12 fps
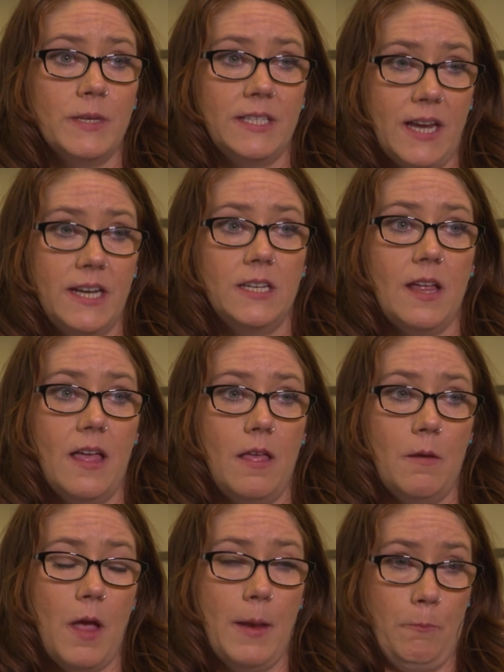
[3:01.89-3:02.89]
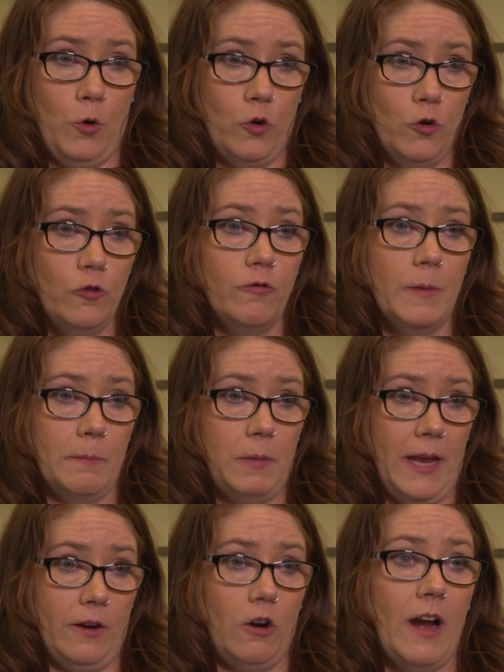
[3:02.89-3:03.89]
State Improvement
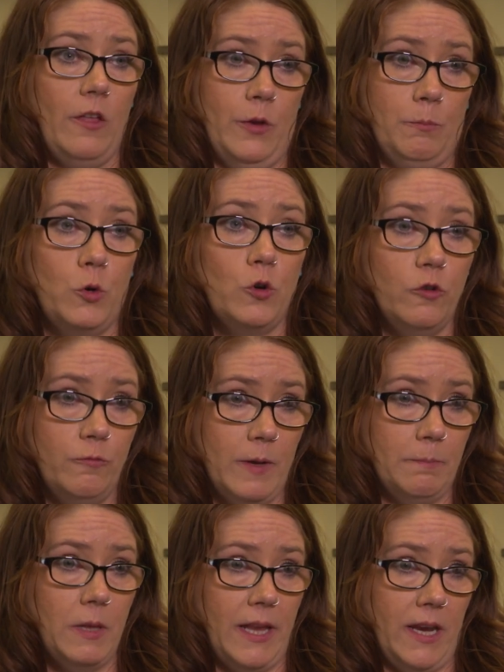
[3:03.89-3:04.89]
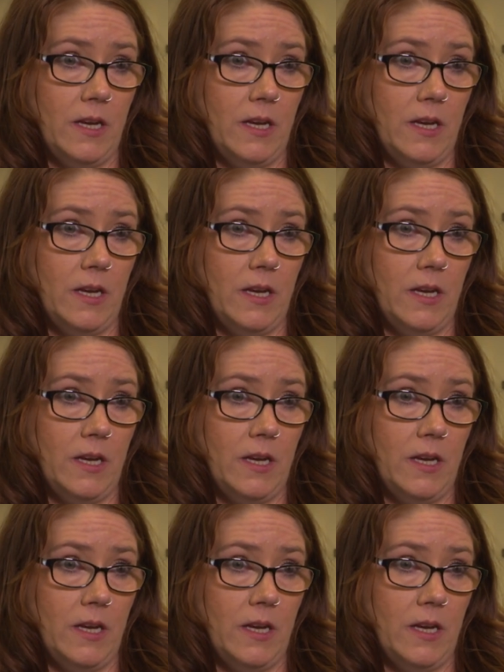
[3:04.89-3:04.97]
Plan, our health improvement plan.